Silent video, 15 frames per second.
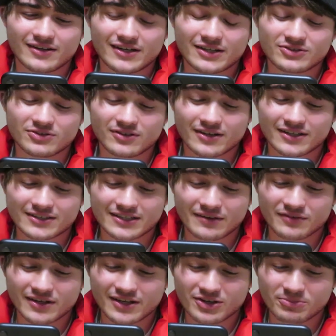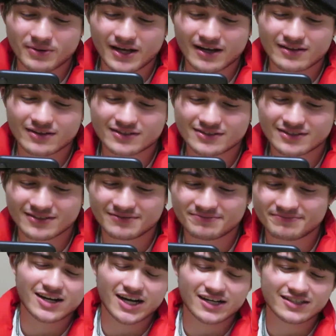You're not joining us, Seven Kid. You're blacklisted. I
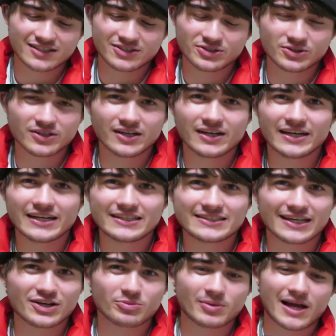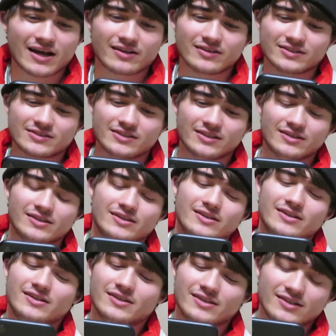talked to Huga and he said you're blacklisted.
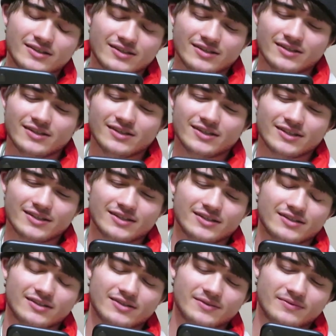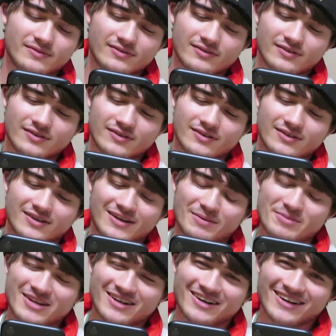You just say Huga.
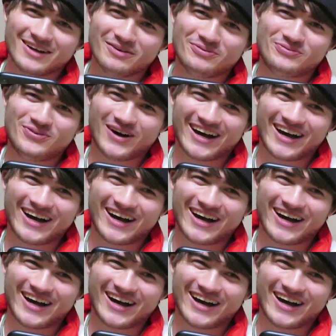I mean Huga.